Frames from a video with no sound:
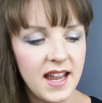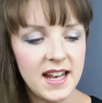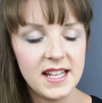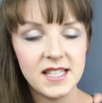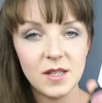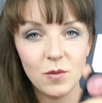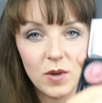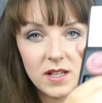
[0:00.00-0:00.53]
And
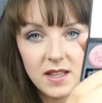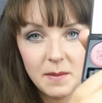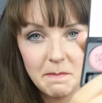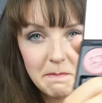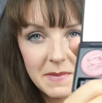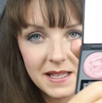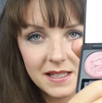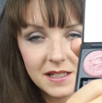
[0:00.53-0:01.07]
it's the one in the
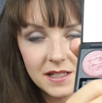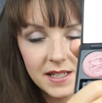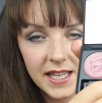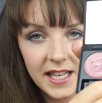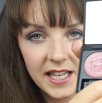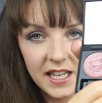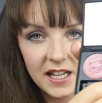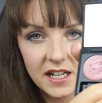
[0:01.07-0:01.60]
middle
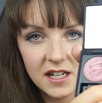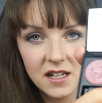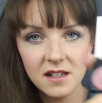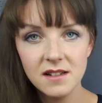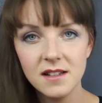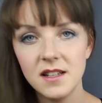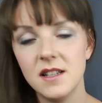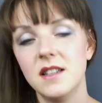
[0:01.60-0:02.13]

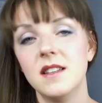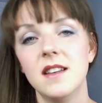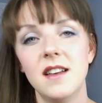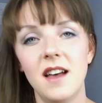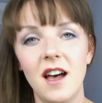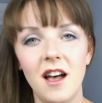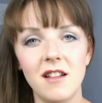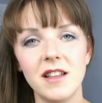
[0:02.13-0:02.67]
here.
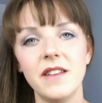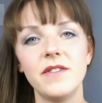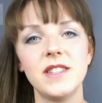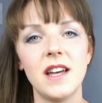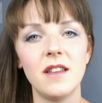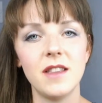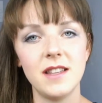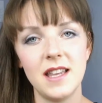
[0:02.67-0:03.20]
I'll leave
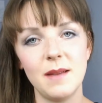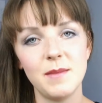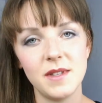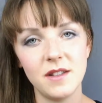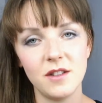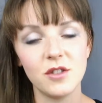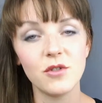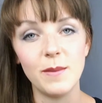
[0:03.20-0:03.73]
down the
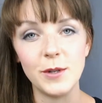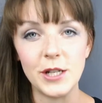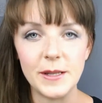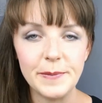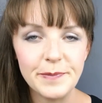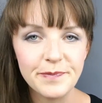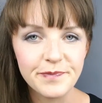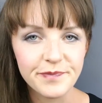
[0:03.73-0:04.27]
names in the
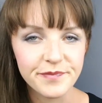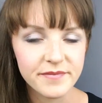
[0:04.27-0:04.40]
description.